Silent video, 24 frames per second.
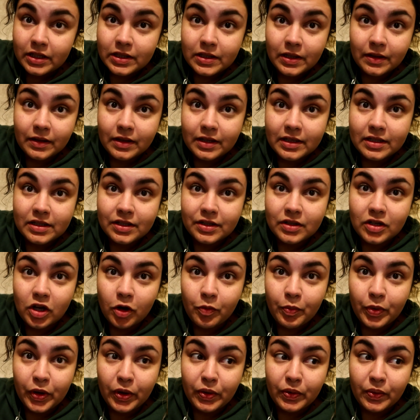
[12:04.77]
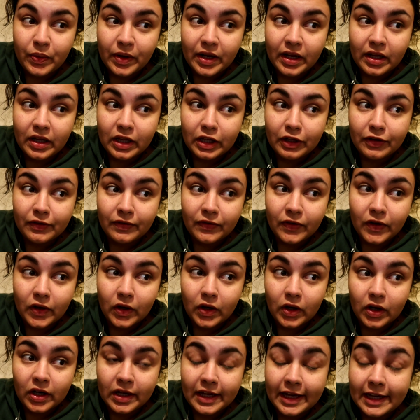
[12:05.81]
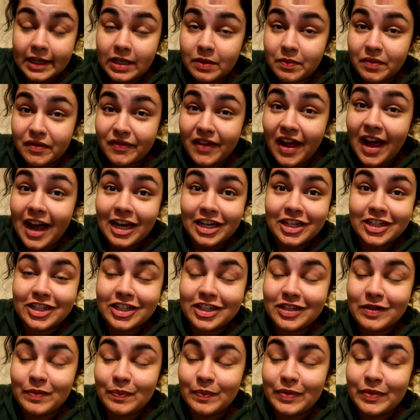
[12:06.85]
So this does not bode well for Kingdom of Ash,